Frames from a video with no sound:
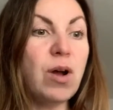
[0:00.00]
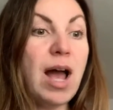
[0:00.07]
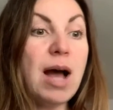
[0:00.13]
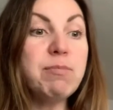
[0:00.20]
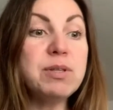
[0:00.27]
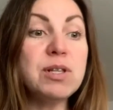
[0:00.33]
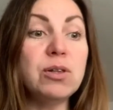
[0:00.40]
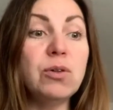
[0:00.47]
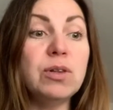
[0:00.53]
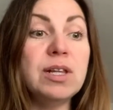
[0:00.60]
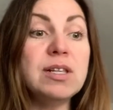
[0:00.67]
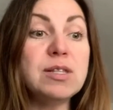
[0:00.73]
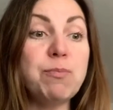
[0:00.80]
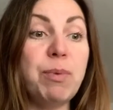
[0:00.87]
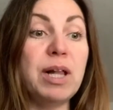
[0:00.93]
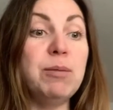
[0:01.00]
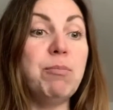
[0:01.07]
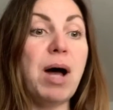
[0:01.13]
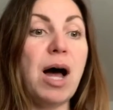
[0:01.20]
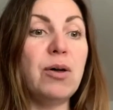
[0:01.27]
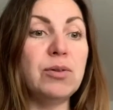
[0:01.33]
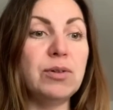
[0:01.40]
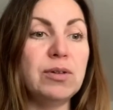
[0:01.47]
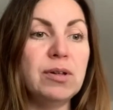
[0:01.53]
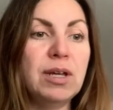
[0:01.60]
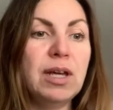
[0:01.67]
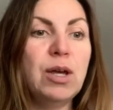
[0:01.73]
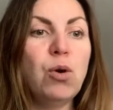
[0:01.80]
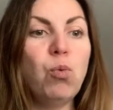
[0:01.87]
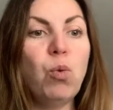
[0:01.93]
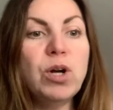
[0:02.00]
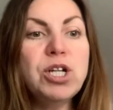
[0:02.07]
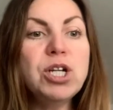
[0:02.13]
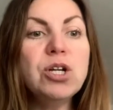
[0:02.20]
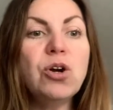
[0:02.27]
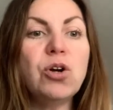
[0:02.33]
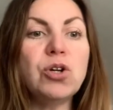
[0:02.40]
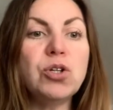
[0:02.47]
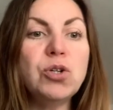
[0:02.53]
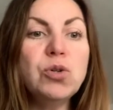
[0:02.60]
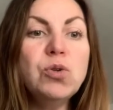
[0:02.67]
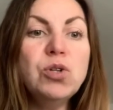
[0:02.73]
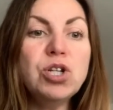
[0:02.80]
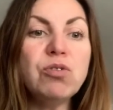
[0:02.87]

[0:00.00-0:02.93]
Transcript: absolutely spellbound, watching her huge